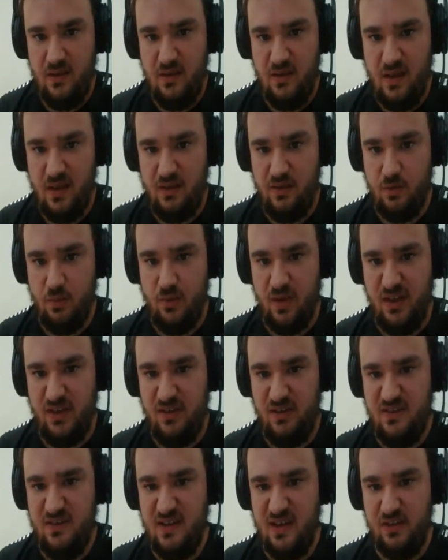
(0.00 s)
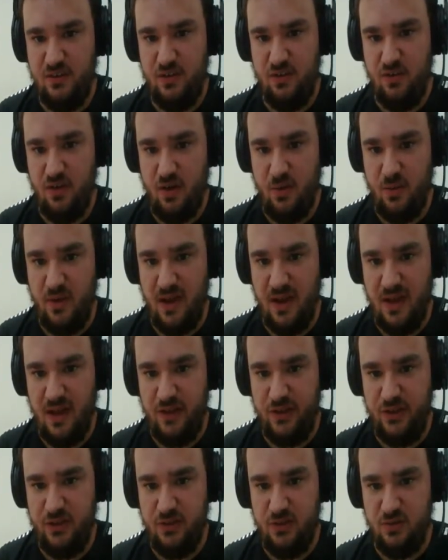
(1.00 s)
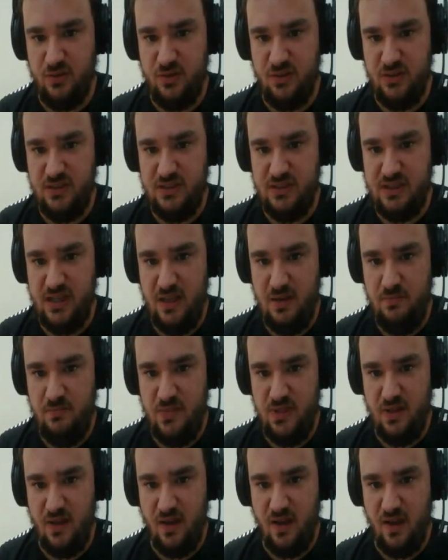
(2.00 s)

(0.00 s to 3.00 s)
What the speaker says: This Destro guy sure seems